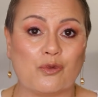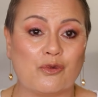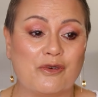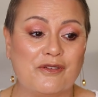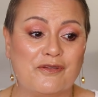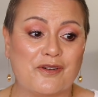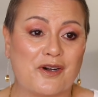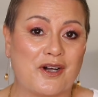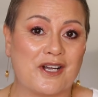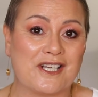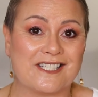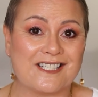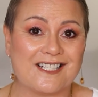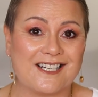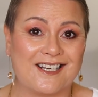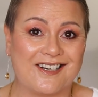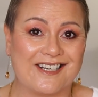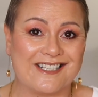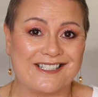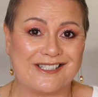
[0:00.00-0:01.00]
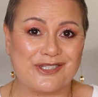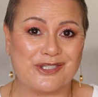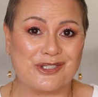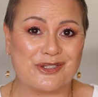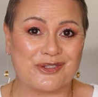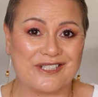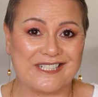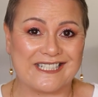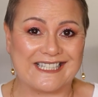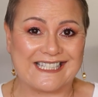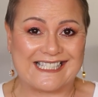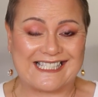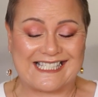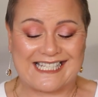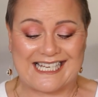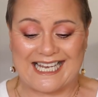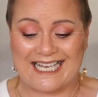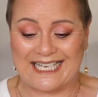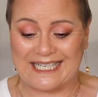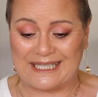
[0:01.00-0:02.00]
revitalize during the
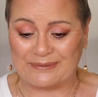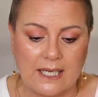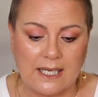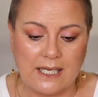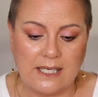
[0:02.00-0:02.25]
day.